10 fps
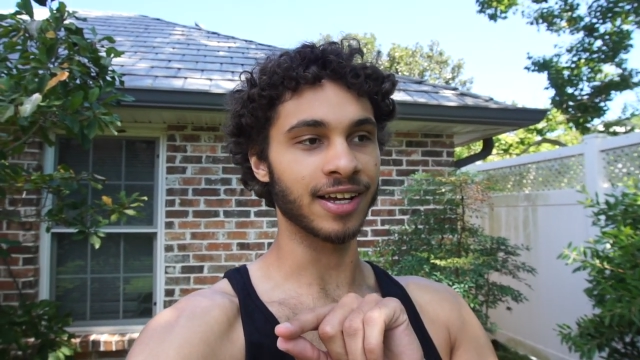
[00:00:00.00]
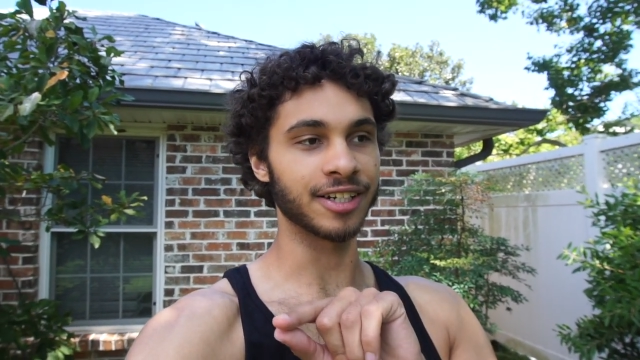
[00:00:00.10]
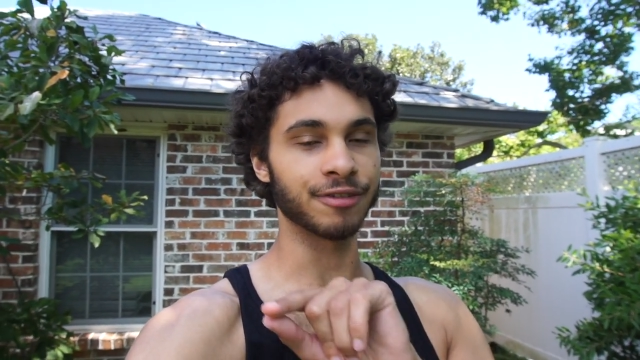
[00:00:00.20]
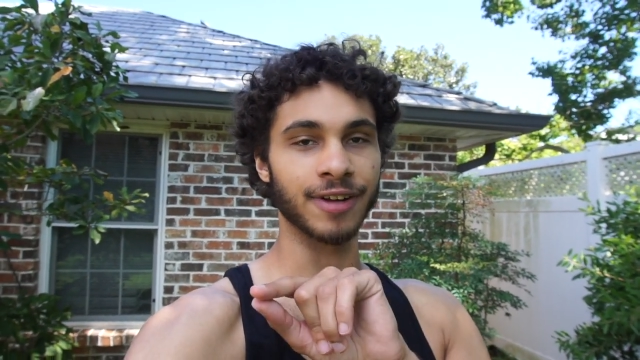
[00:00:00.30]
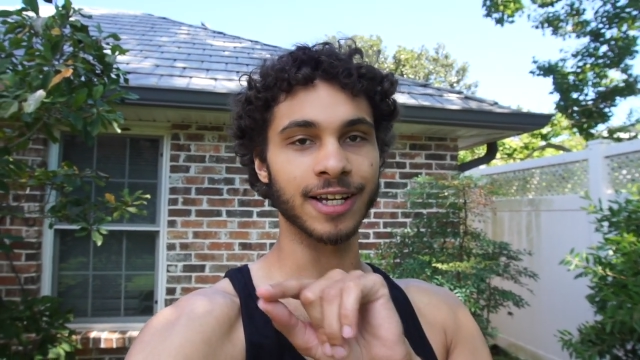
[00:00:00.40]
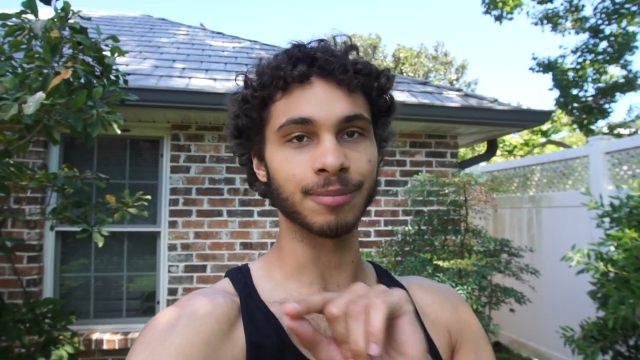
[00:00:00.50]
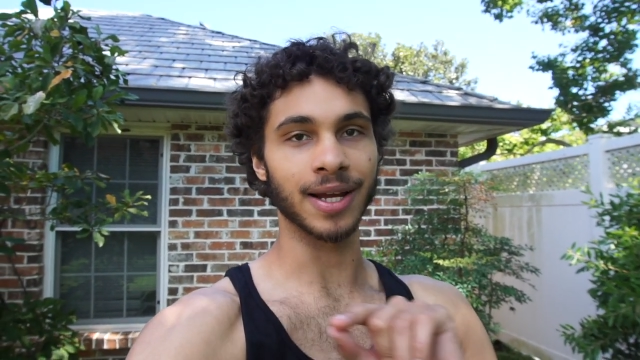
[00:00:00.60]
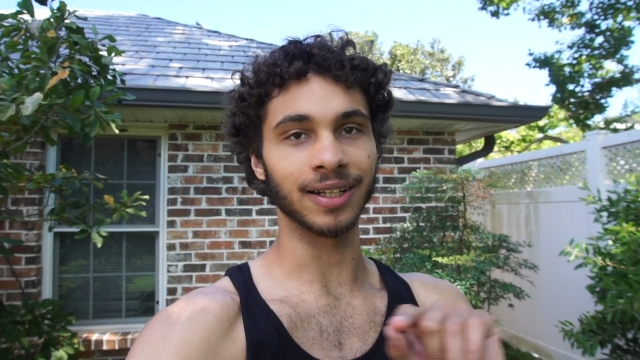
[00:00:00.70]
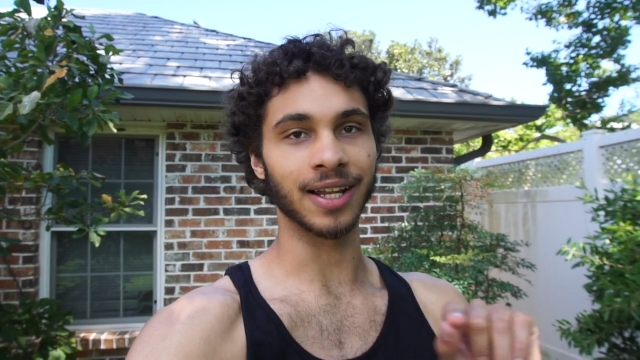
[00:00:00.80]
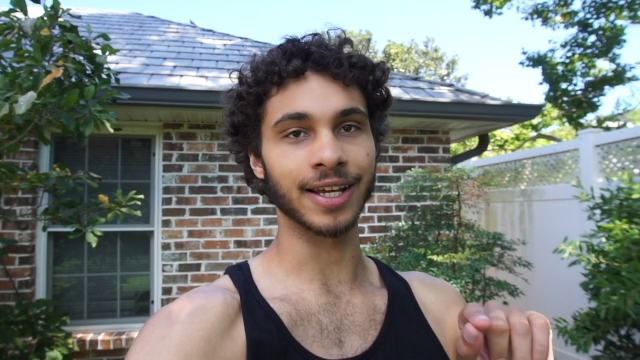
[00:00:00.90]
defined
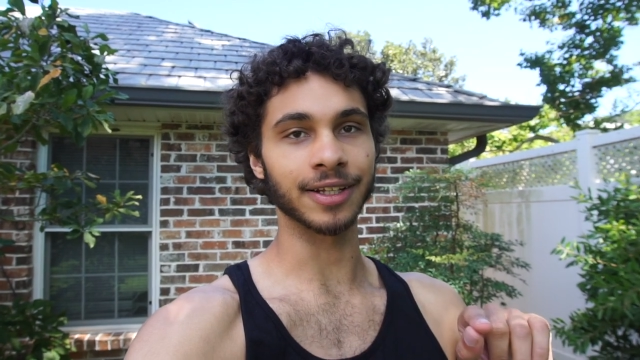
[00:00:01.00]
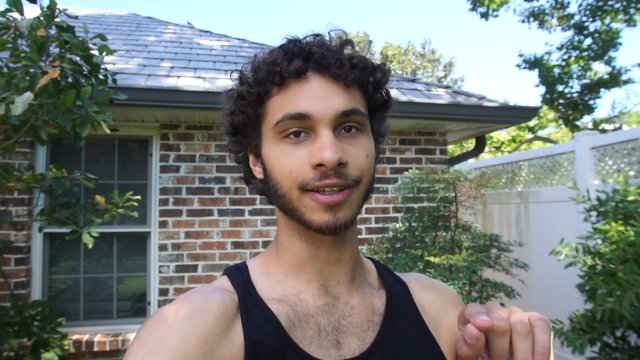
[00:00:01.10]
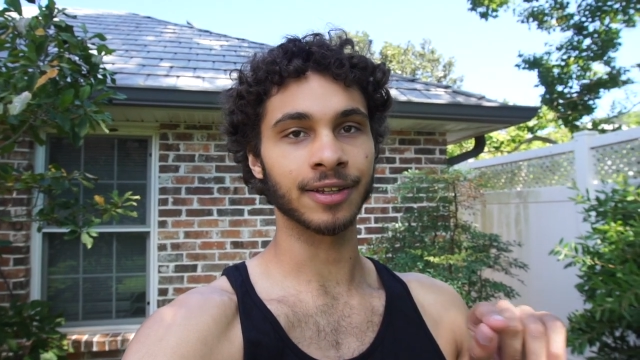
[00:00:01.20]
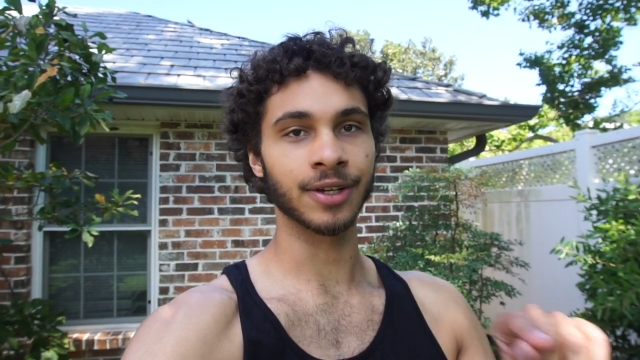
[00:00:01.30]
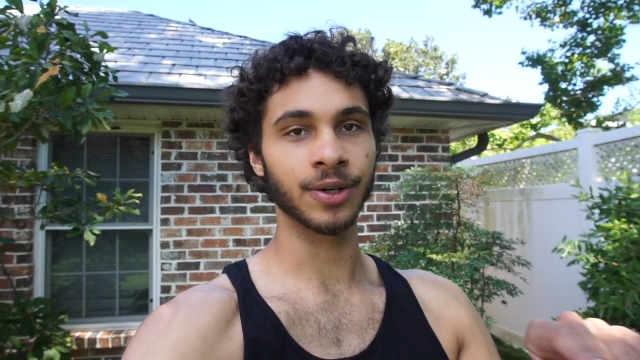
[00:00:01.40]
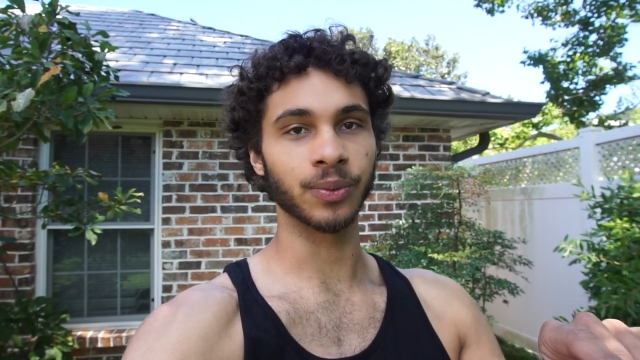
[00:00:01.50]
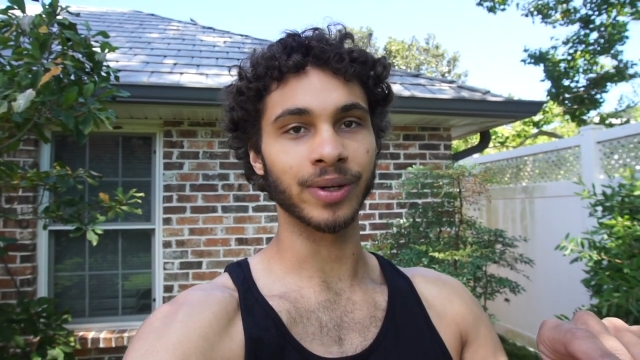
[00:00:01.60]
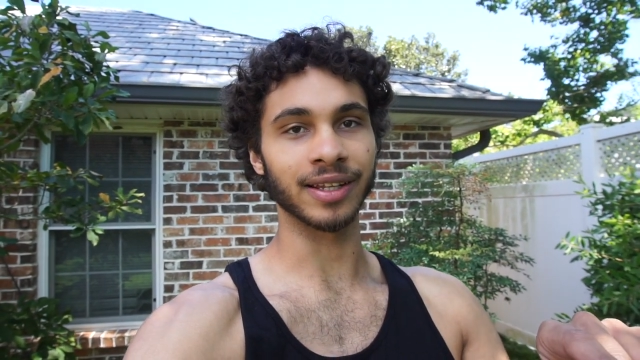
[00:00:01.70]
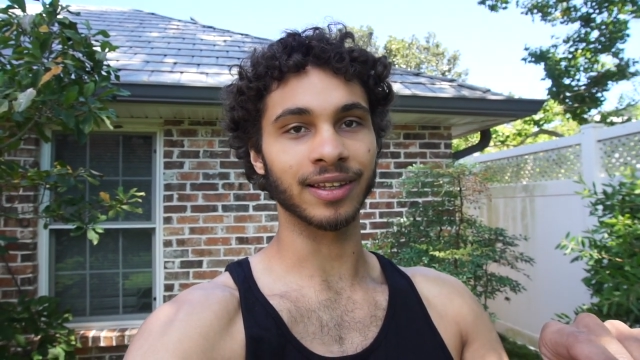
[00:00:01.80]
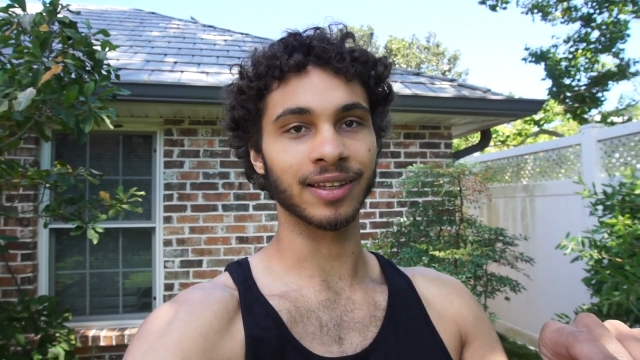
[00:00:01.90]
by length,
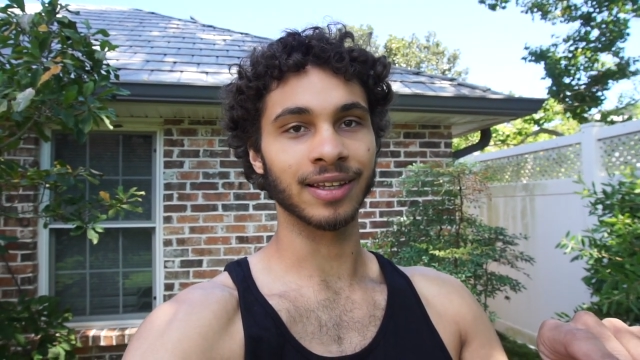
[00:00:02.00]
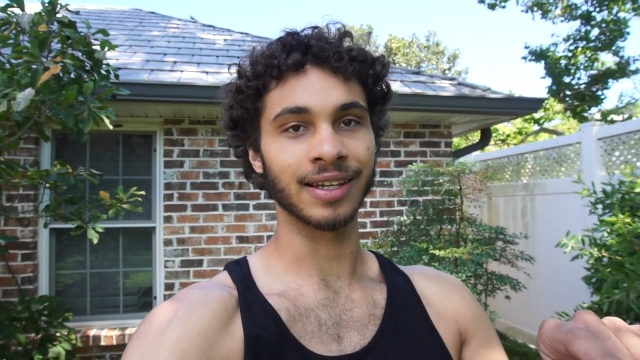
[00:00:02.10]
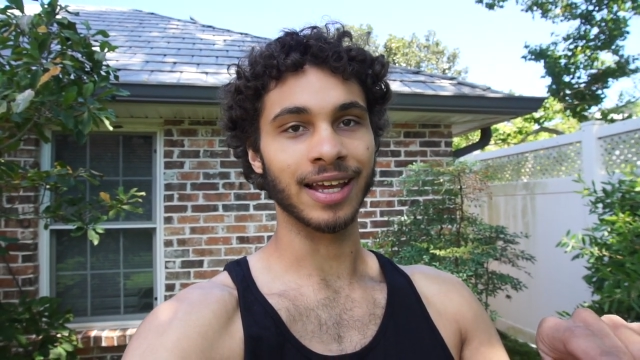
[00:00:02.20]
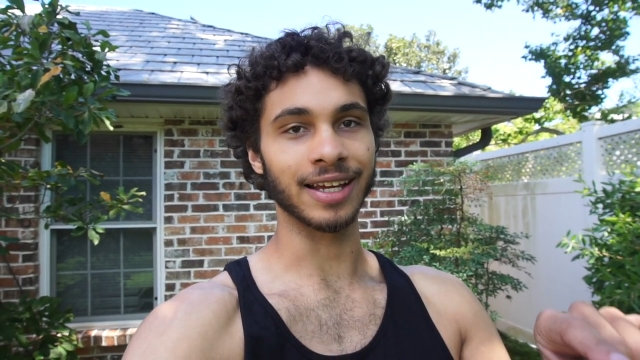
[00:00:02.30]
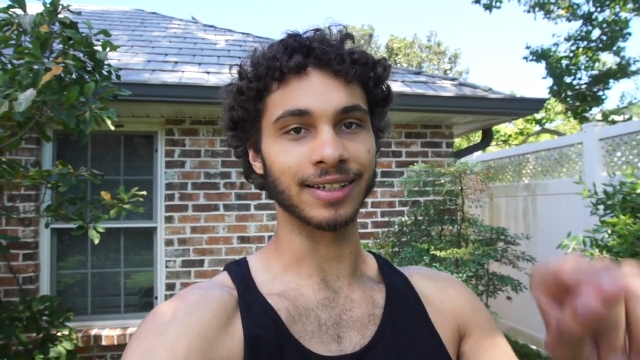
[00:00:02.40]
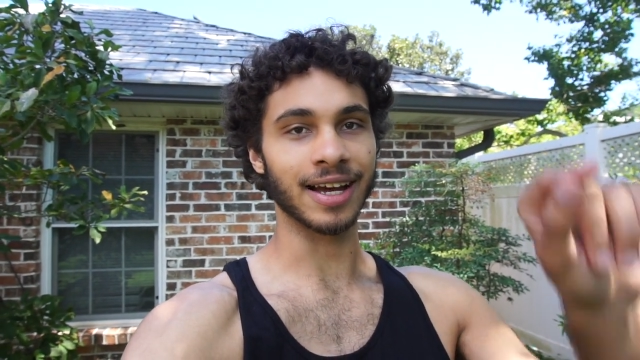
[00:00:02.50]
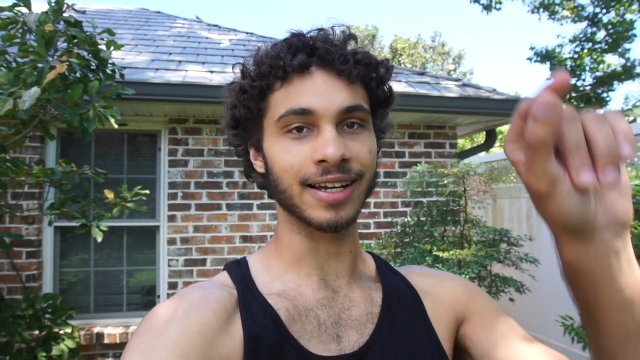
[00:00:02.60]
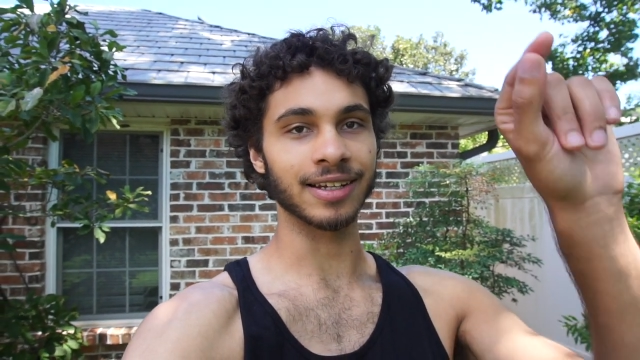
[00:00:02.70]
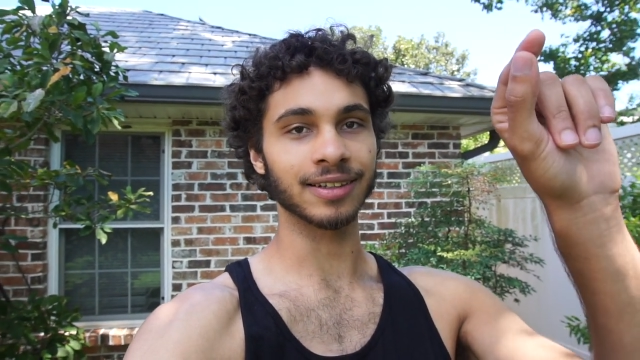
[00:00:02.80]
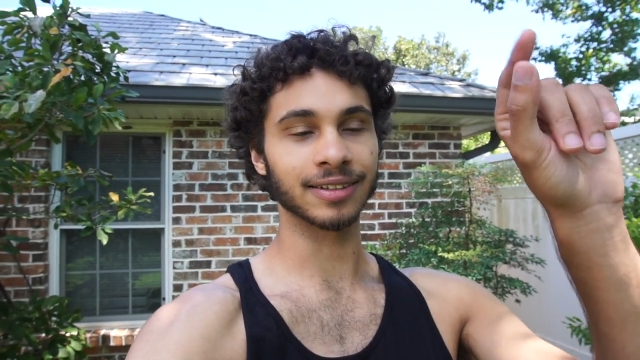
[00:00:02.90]
width, and
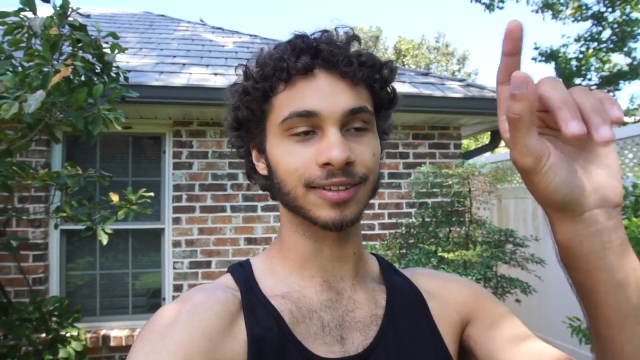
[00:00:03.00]
height,